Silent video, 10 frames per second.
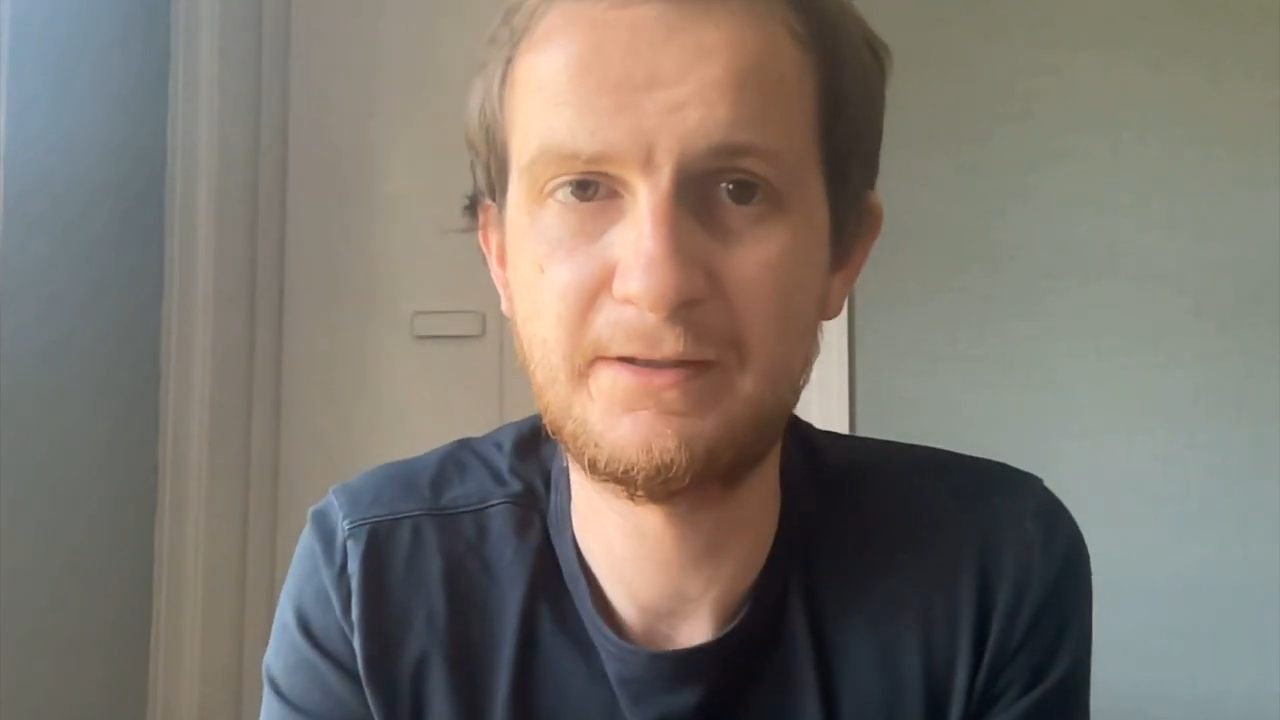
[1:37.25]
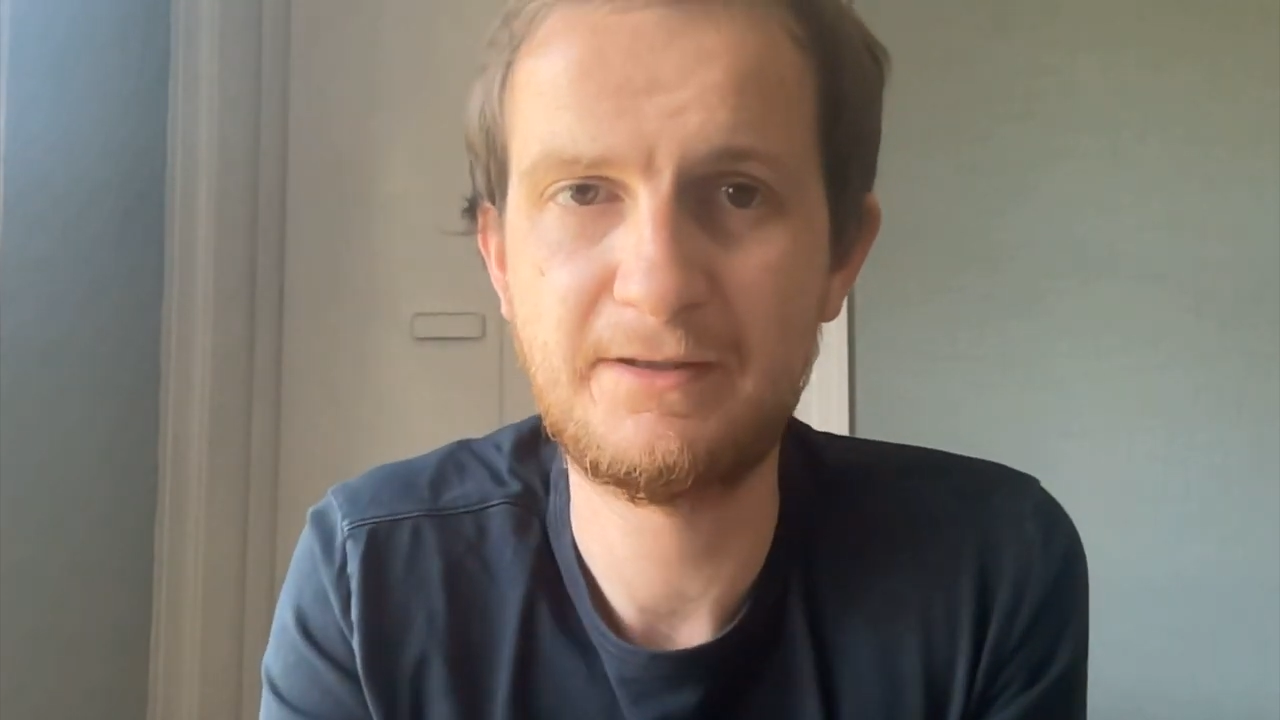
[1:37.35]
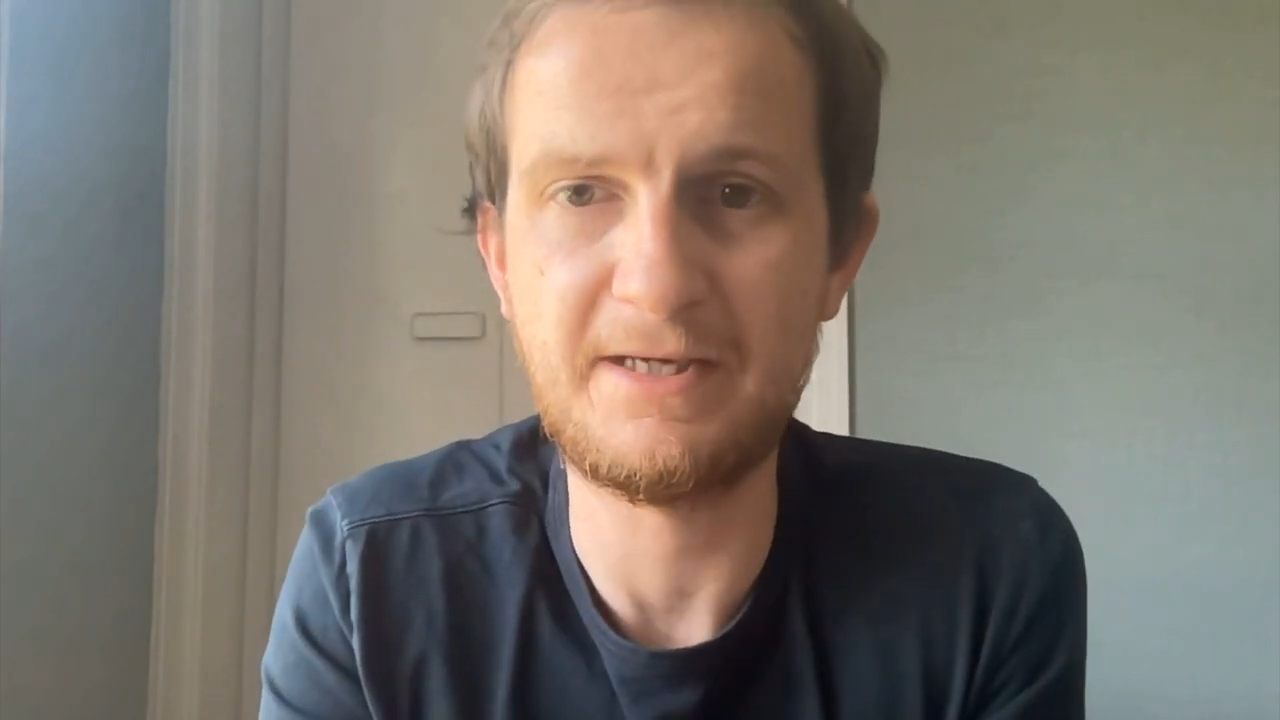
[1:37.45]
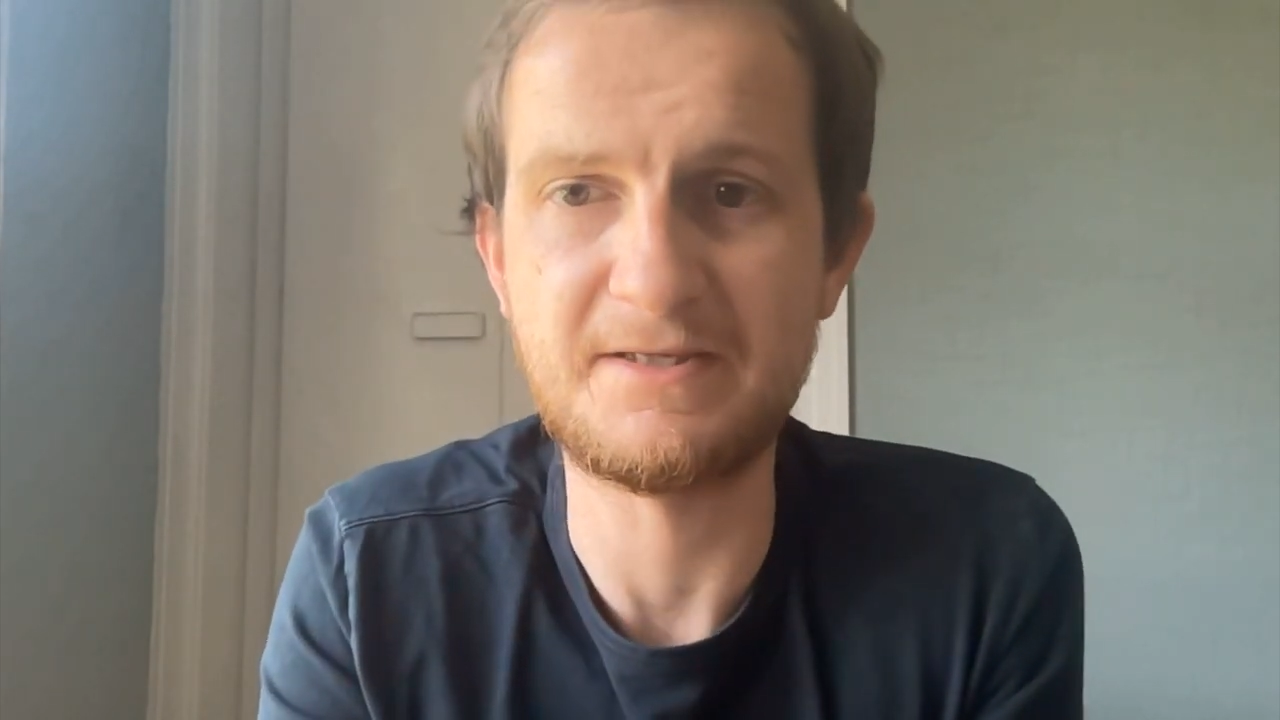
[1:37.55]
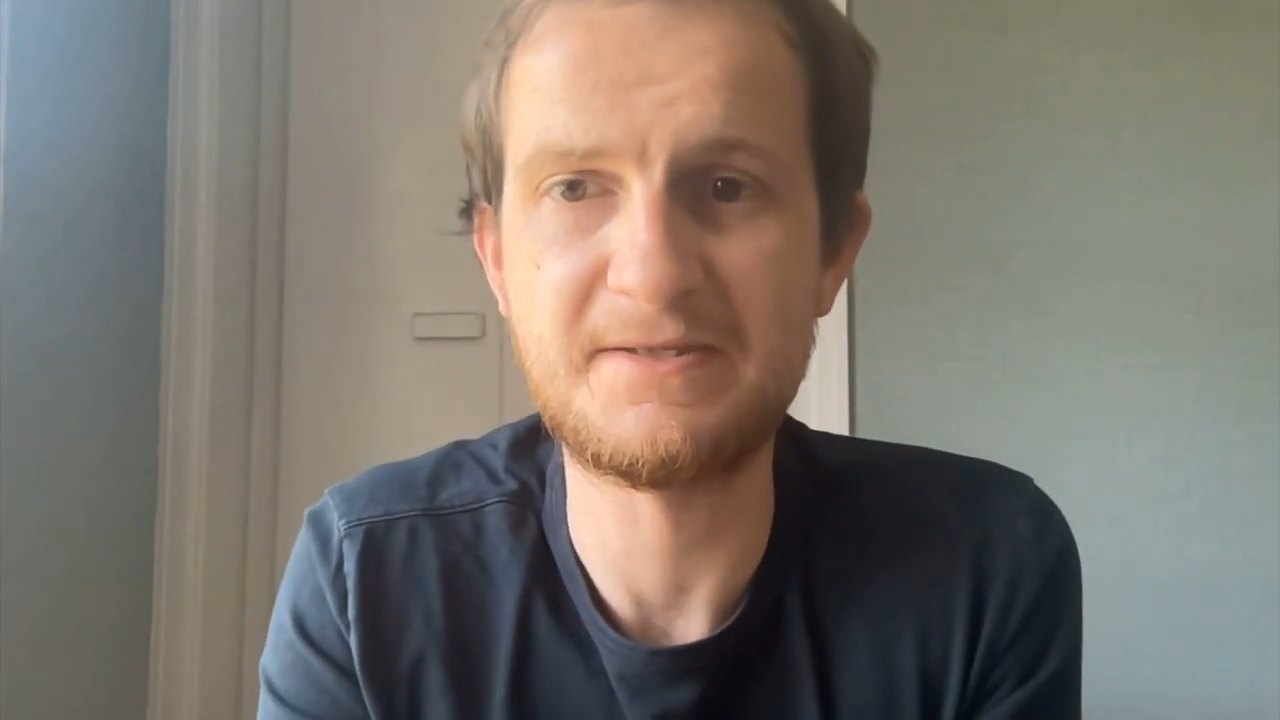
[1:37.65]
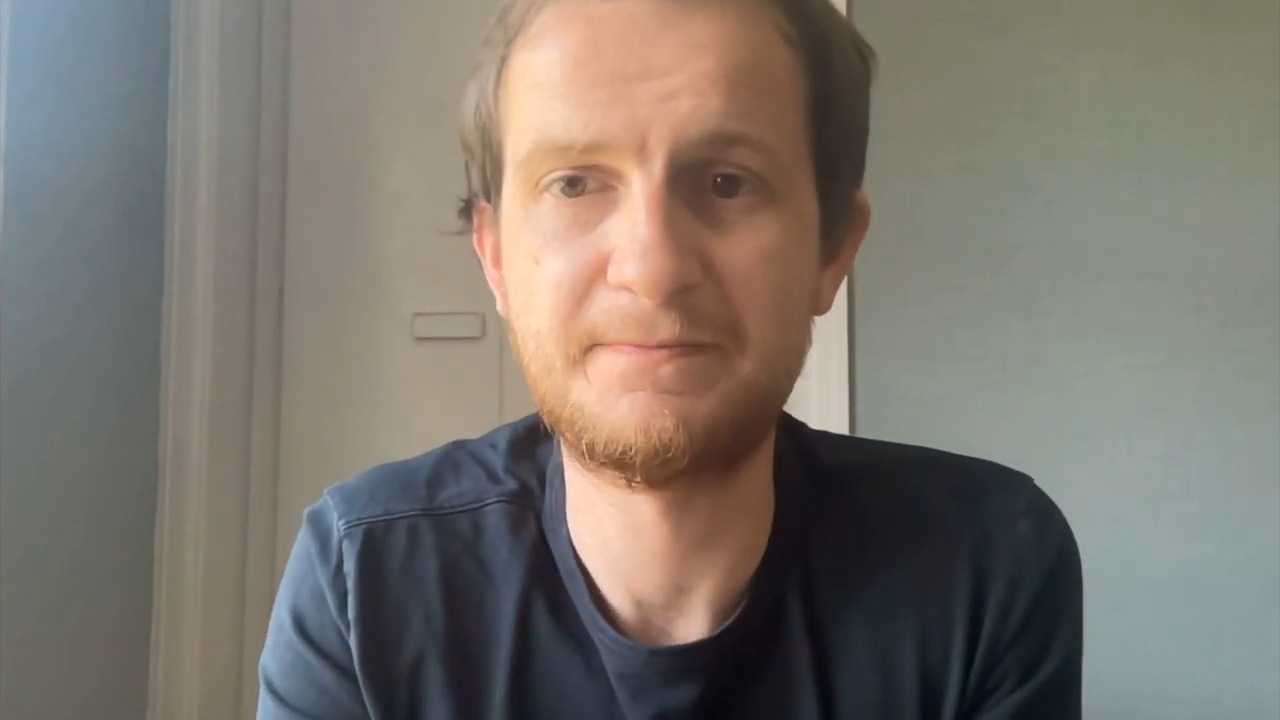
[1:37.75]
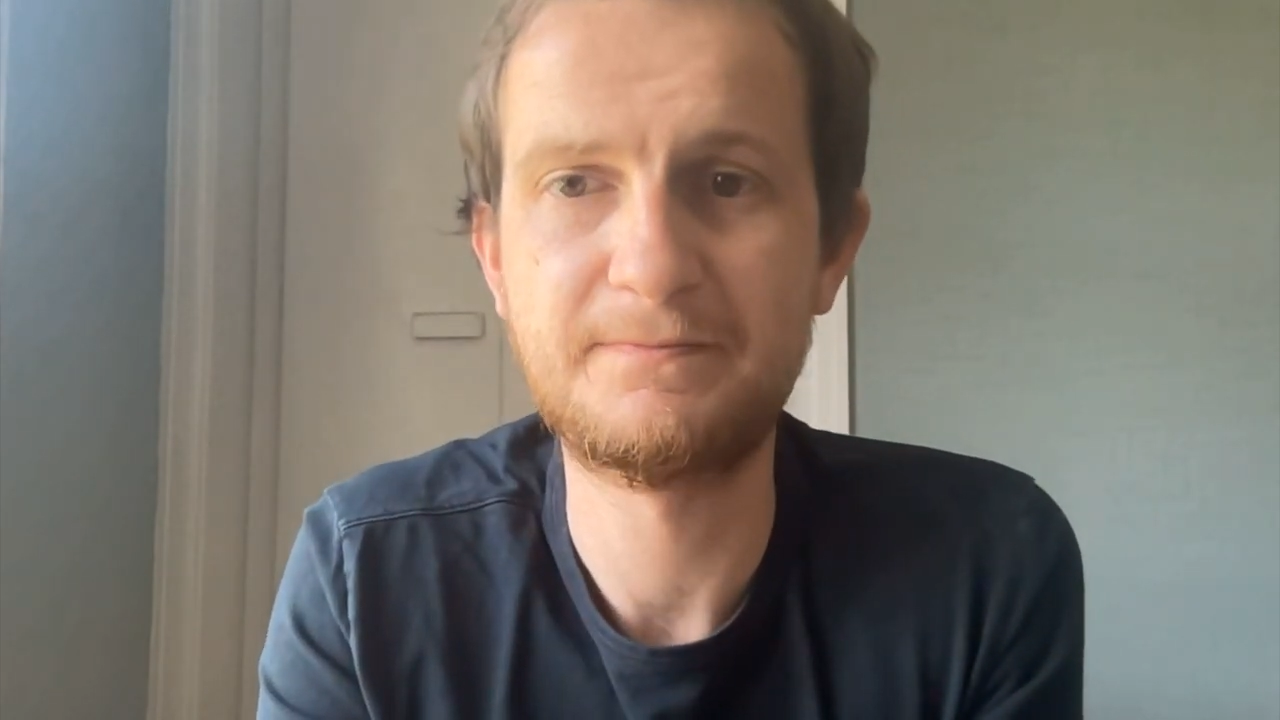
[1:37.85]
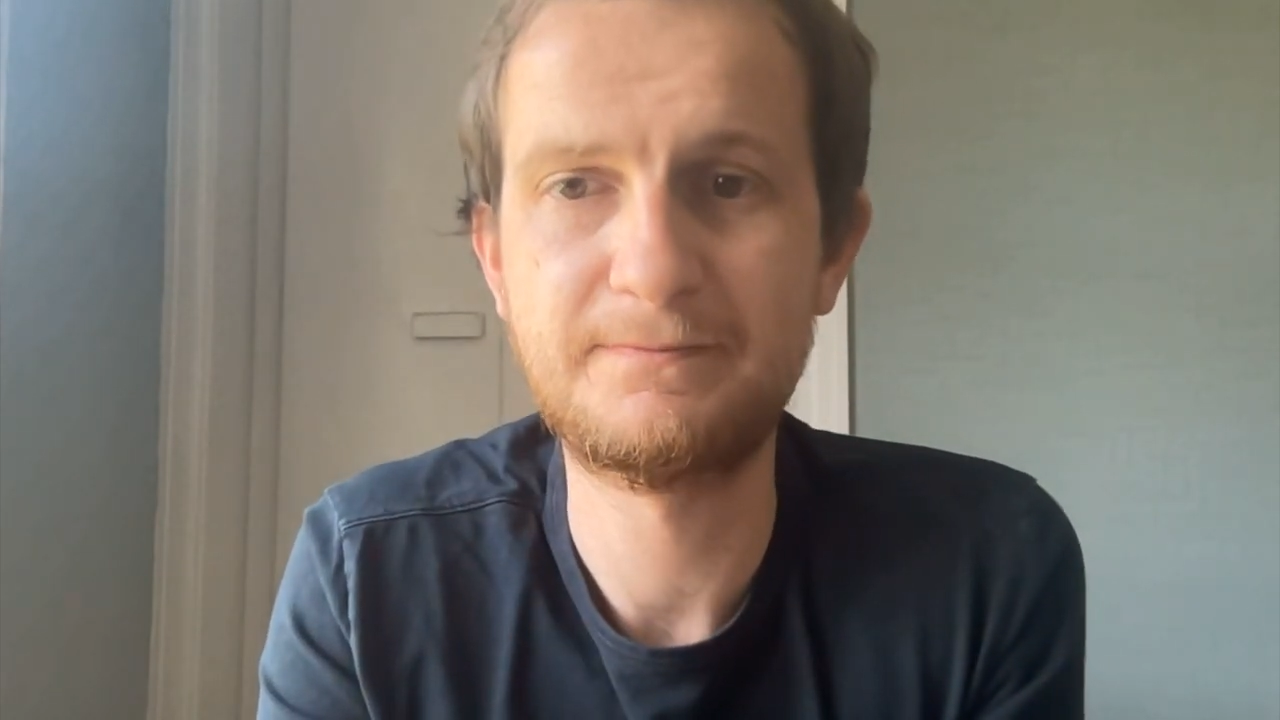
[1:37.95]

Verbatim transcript: Thanks.